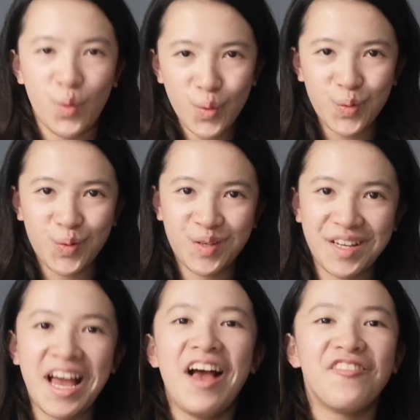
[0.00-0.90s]
Whew.
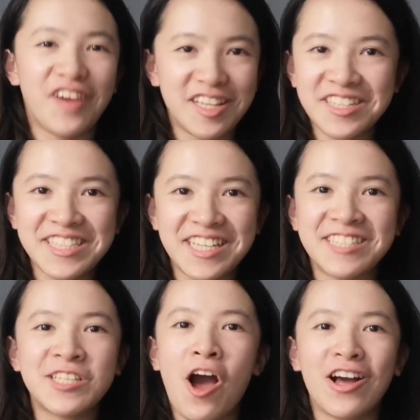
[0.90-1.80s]
Finally
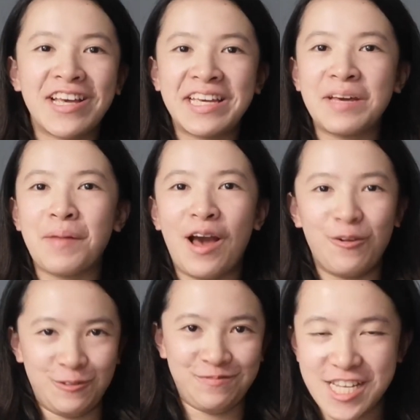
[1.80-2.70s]
done talking
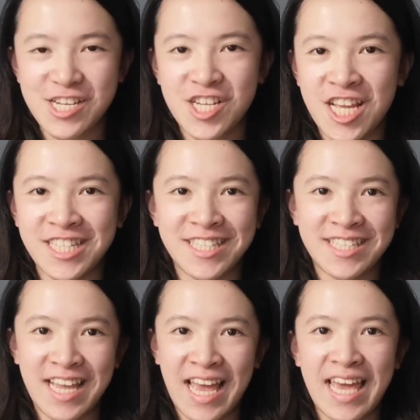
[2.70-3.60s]
about
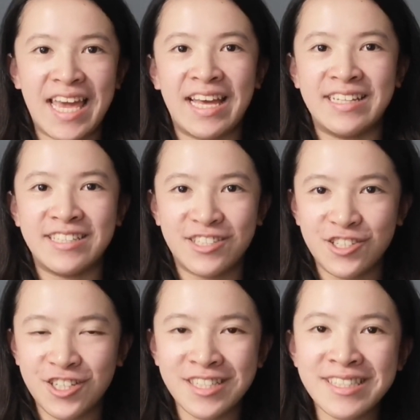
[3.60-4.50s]
physicians and
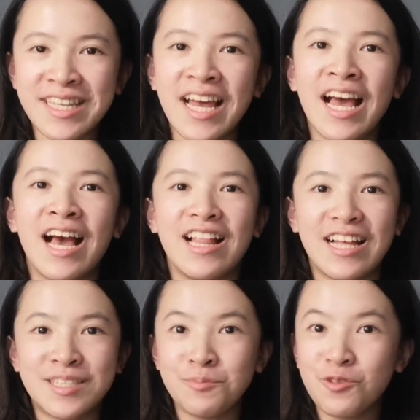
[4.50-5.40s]
surgeons,
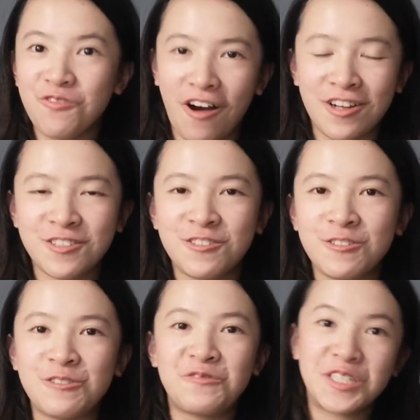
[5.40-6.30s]
let's move on
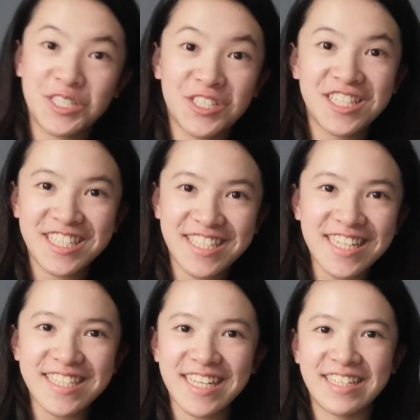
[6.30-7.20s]
to physician
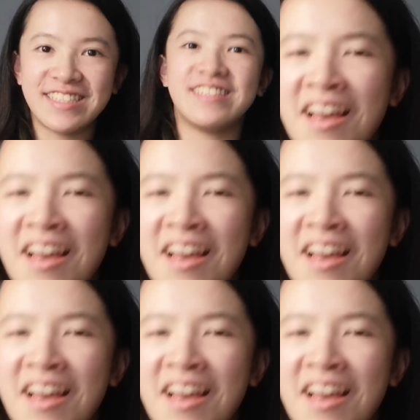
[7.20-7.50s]
assistant.